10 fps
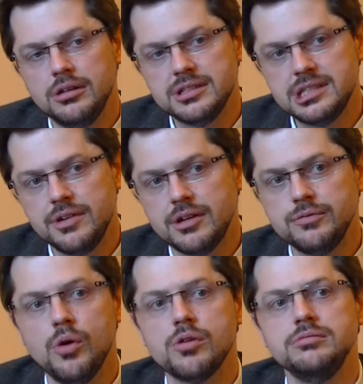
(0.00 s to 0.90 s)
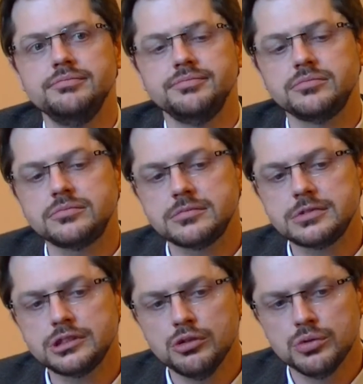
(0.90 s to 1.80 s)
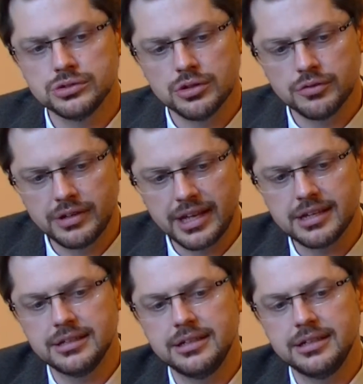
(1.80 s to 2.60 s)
civic forum was sort of like